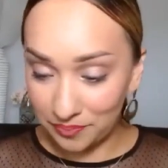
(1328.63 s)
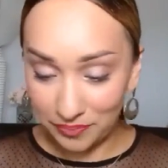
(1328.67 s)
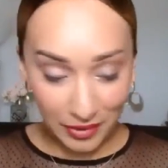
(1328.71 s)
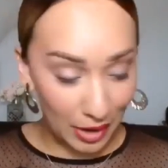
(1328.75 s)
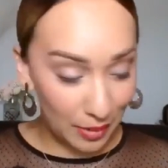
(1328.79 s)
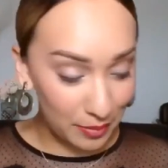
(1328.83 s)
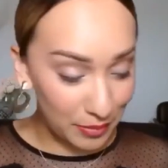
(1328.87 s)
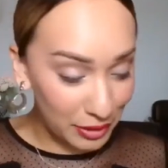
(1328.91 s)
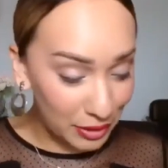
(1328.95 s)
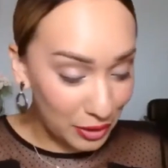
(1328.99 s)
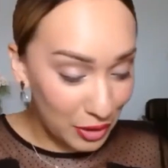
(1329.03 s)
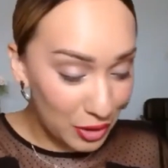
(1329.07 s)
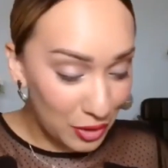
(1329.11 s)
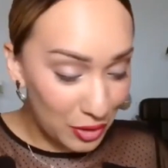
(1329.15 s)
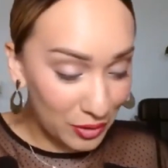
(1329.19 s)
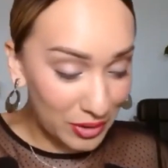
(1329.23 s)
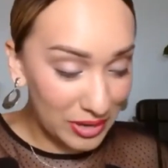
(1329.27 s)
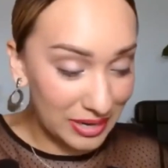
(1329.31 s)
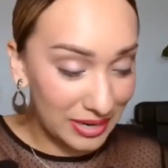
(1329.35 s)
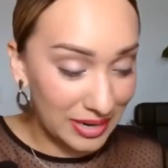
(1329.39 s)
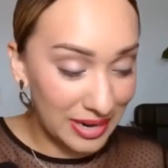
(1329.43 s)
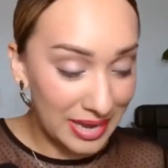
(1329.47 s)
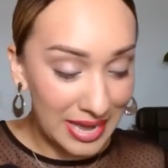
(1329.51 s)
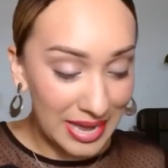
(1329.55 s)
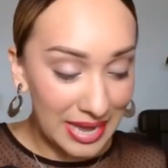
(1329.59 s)
I'm going to go
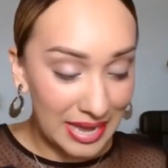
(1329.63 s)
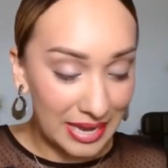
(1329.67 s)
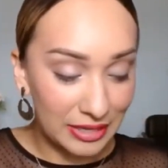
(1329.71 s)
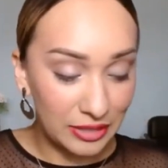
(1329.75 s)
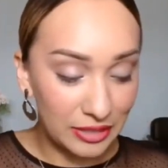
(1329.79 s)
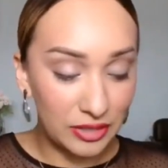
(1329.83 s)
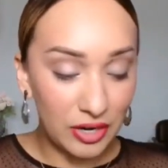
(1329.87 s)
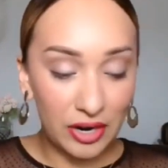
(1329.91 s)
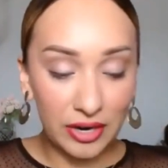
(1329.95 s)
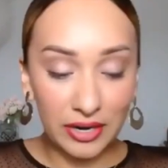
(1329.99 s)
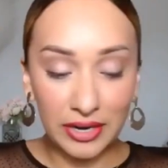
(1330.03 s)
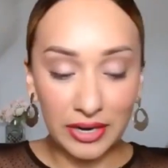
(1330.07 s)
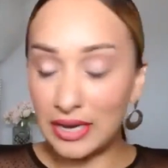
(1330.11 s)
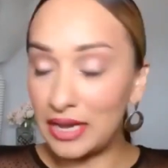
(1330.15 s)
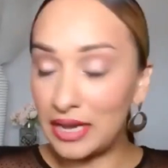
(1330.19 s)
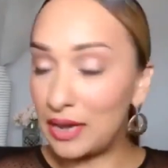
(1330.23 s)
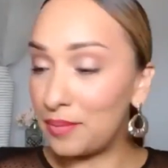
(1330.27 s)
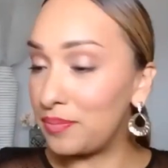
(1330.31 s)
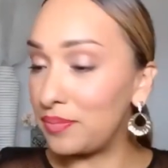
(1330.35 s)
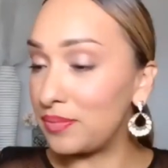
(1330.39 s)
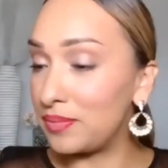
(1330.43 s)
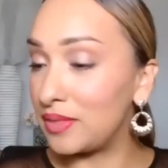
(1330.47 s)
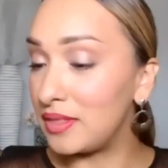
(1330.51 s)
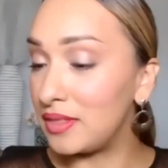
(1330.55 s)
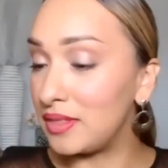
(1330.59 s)
in and darken
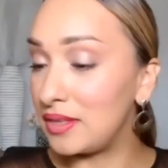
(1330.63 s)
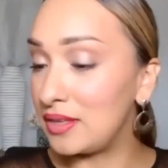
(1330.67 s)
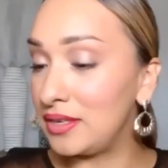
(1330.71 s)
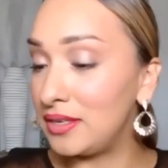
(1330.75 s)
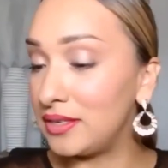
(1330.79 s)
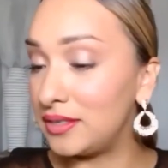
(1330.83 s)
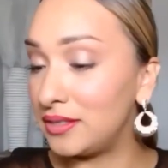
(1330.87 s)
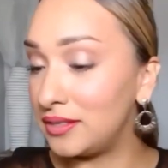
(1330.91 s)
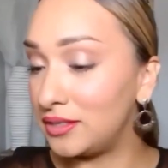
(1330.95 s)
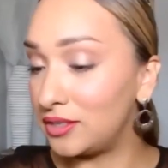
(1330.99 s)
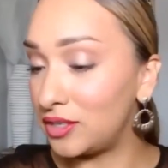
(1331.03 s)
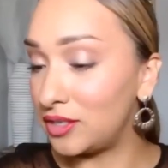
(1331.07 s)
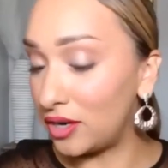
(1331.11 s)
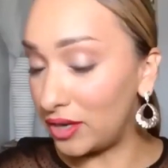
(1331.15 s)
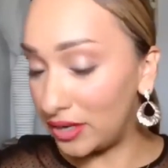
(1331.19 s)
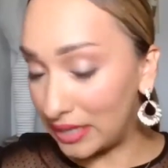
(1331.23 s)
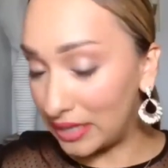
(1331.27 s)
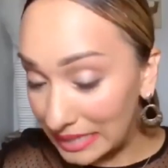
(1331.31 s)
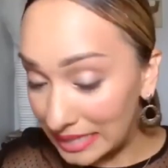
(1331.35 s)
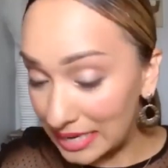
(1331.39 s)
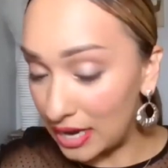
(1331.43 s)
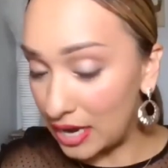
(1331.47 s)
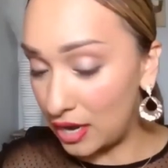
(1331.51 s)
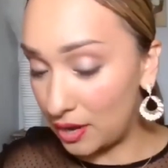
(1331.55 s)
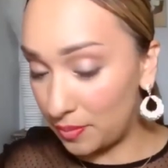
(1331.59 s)
up
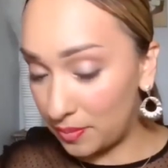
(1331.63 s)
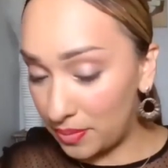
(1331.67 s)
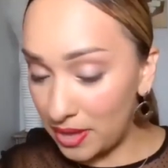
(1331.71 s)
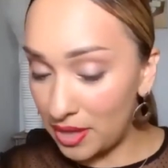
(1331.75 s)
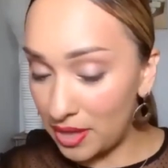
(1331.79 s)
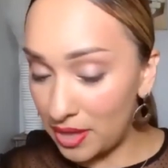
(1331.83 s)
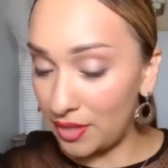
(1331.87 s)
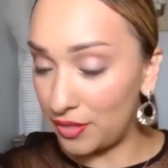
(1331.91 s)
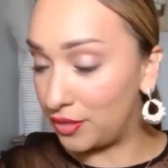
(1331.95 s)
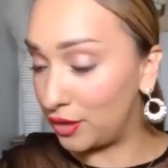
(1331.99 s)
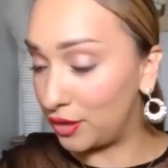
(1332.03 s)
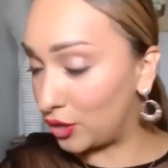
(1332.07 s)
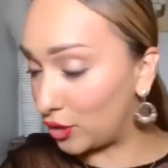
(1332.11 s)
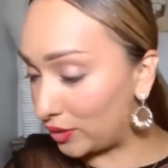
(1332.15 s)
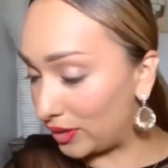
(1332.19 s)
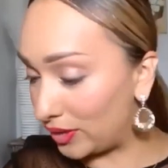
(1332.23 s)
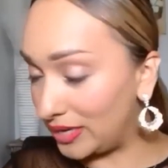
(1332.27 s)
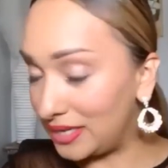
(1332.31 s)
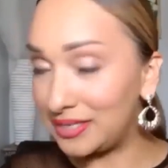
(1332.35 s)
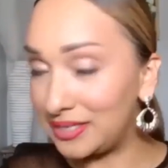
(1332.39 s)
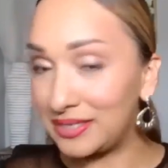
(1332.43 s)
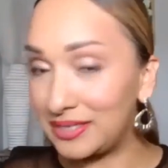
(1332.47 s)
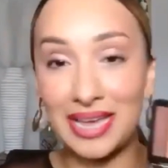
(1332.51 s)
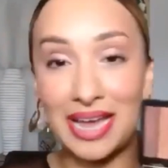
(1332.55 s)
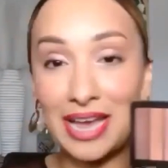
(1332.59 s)
the
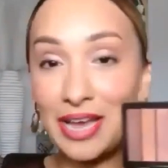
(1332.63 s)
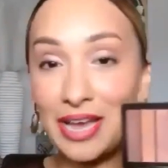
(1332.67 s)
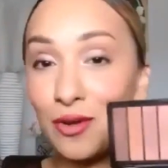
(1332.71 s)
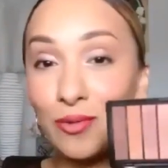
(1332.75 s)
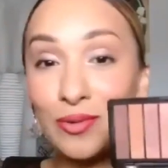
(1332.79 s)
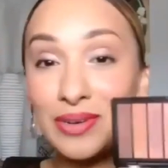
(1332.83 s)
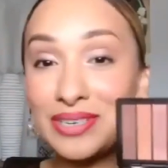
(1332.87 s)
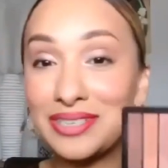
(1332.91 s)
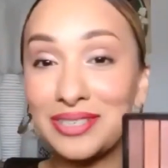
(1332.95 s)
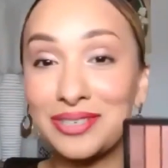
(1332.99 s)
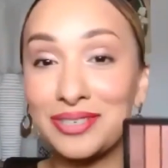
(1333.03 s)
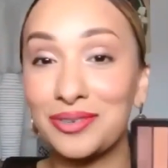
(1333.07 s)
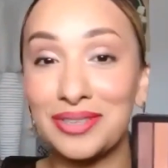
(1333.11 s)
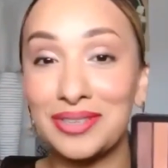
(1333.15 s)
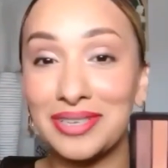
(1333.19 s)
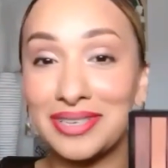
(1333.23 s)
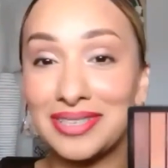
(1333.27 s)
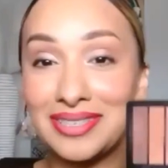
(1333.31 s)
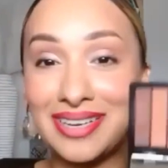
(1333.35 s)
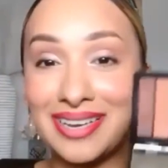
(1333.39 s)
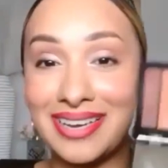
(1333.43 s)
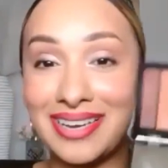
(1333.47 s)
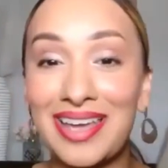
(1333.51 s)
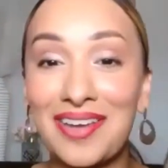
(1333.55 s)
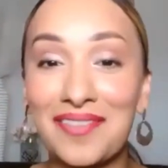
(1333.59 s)
crease. I always do this.
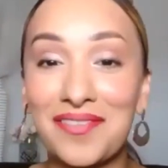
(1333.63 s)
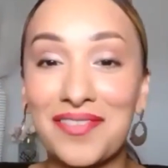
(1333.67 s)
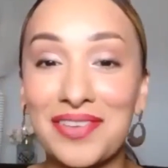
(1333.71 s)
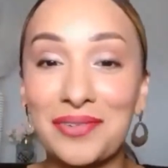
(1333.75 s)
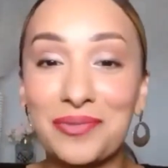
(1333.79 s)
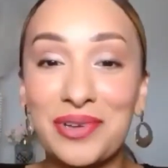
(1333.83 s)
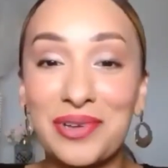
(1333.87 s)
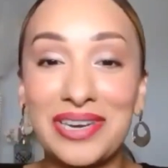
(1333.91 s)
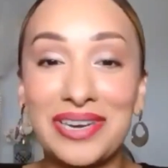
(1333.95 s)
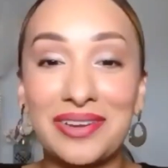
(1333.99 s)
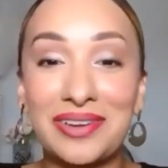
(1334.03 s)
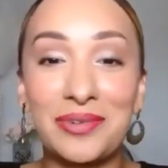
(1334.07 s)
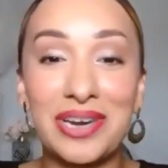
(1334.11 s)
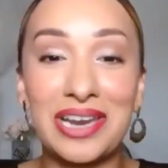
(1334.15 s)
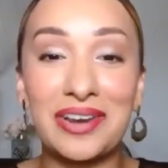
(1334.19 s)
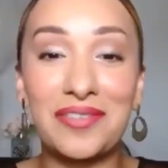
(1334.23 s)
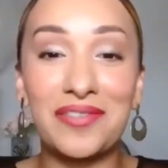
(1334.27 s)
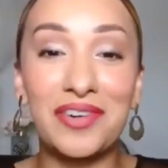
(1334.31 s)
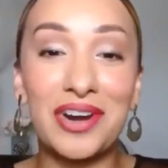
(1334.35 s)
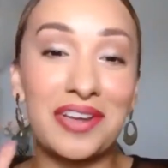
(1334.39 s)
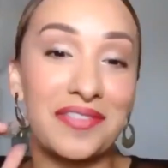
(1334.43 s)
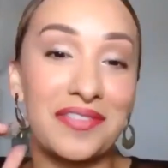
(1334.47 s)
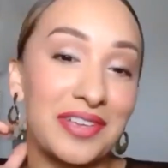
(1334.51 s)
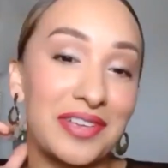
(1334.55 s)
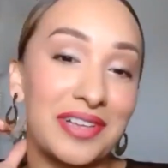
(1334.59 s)
I feel
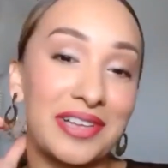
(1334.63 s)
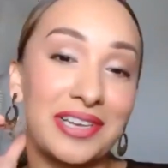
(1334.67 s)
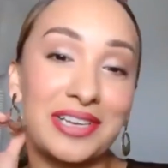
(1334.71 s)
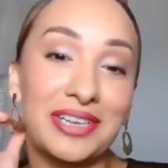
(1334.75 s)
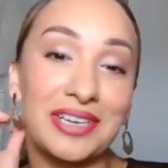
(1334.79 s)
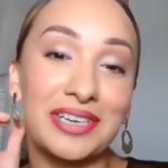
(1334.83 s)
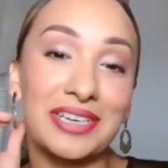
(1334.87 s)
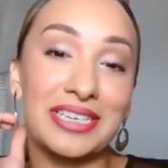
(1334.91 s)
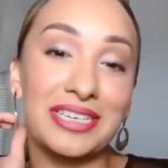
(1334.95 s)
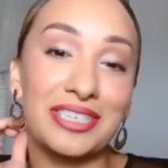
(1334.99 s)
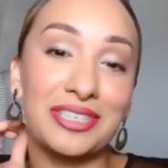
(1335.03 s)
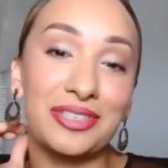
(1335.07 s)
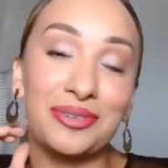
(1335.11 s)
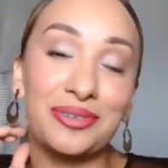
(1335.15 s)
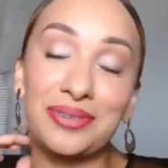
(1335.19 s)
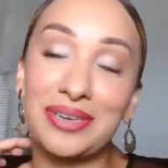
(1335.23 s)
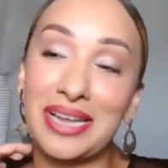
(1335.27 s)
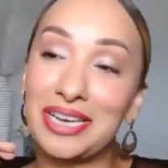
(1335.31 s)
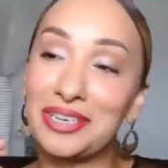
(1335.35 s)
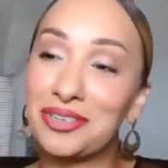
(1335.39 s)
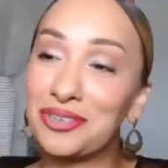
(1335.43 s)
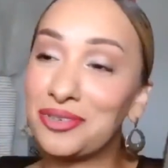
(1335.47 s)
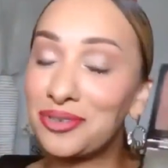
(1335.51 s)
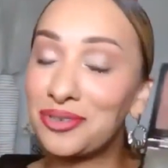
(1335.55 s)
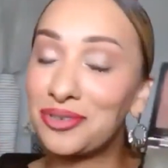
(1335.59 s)
whenever I feel a look is too
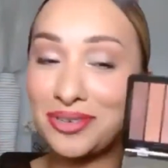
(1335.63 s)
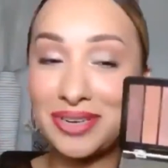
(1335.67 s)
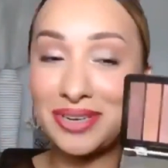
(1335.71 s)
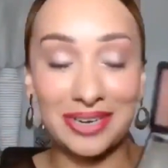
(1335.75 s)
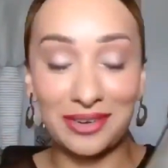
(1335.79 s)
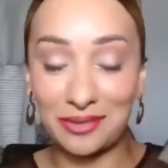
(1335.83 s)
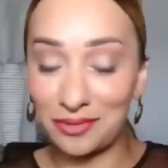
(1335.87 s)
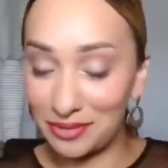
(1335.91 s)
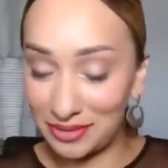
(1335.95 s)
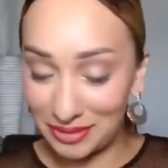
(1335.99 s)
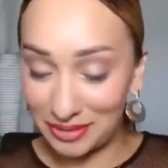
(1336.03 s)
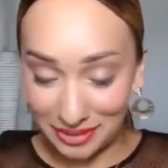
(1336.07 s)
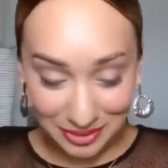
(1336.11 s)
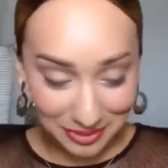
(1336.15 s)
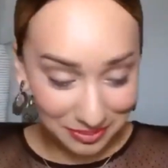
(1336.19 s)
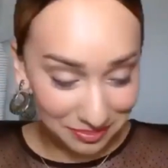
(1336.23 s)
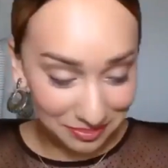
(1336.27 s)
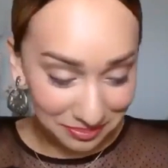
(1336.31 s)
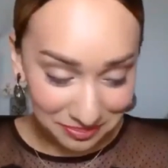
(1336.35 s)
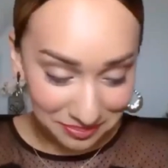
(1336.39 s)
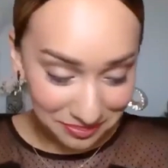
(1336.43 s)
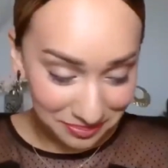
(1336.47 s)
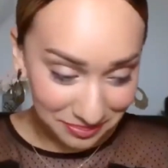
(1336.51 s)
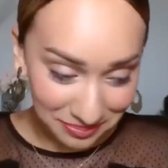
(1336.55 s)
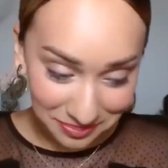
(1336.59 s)
natural, I
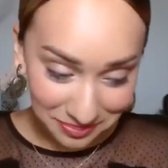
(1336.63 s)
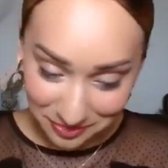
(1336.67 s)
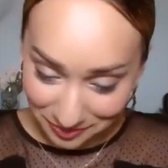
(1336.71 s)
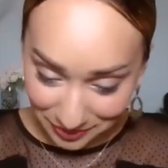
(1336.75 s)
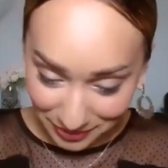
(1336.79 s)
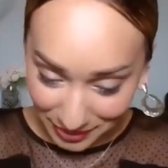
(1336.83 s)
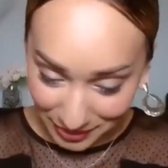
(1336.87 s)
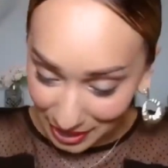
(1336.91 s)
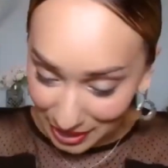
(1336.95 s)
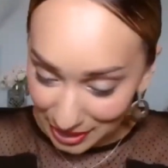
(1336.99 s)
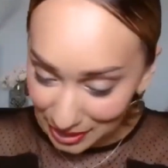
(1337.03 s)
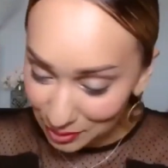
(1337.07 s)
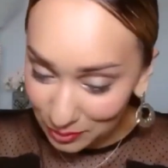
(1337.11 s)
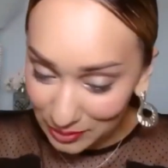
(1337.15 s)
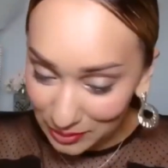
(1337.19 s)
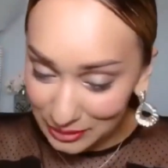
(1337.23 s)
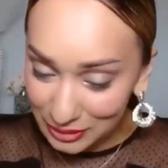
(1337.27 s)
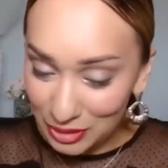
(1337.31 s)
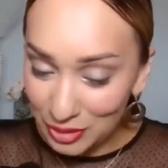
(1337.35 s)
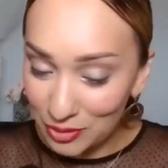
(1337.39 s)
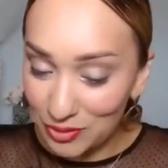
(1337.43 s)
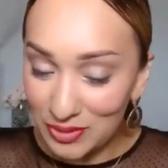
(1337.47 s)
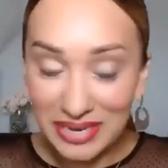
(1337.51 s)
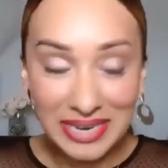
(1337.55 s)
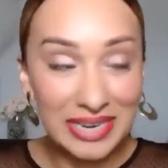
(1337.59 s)
always
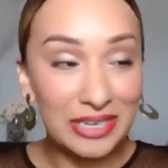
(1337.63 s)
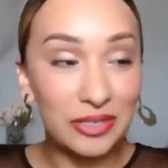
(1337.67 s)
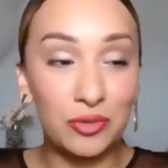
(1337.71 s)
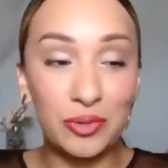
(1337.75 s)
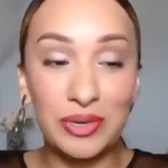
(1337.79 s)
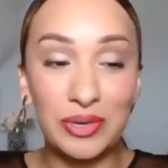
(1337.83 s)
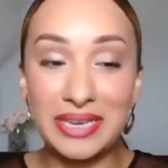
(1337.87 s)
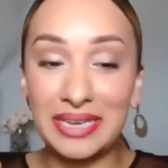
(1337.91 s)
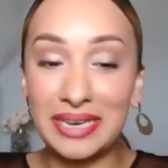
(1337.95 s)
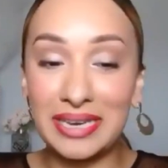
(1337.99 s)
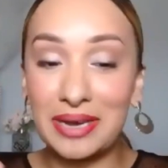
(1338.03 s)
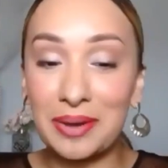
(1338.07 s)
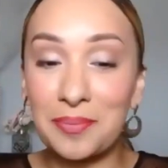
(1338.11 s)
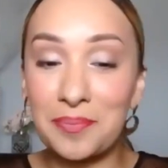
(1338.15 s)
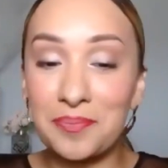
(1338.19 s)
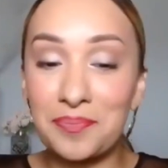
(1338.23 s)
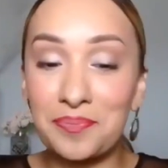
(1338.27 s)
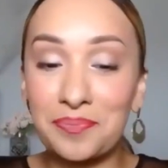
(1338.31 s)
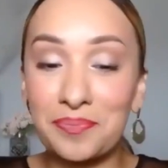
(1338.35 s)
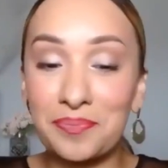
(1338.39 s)
go in and tweak it up.